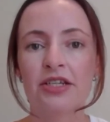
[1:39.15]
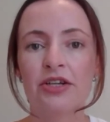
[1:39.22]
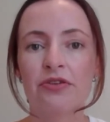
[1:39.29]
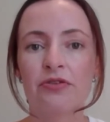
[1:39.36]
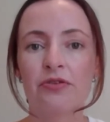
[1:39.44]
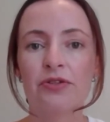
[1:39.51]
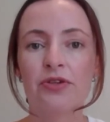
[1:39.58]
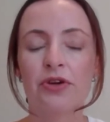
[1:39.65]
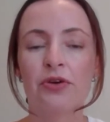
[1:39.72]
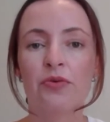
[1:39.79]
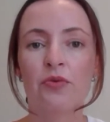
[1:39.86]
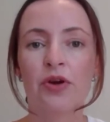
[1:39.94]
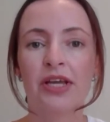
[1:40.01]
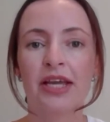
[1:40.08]
you're also
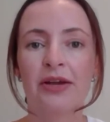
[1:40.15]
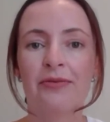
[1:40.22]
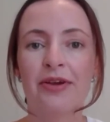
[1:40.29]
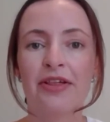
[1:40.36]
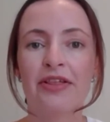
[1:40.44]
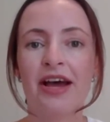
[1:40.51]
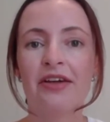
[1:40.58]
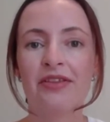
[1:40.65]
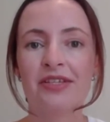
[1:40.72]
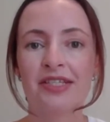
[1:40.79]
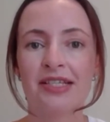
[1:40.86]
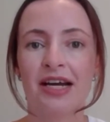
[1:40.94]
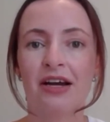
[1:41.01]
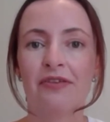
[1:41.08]
working with other
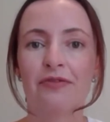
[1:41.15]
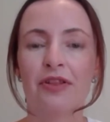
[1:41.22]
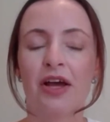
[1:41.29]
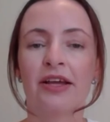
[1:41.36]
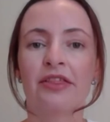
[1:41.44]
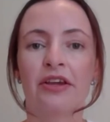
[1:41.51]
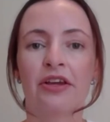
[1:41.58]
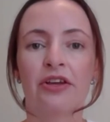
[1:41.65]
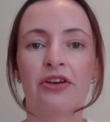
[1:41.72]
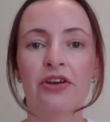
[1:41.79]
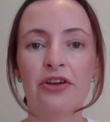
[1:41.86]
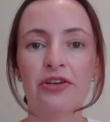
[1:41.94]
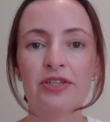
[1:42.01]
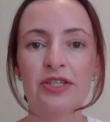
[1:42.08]
staff like the
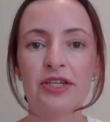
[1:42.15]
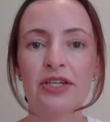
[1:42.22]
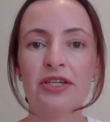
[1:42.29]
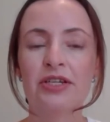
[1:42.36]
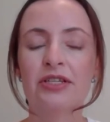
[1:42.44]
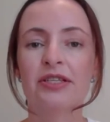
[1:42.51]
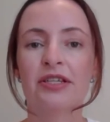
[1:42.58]
nurses,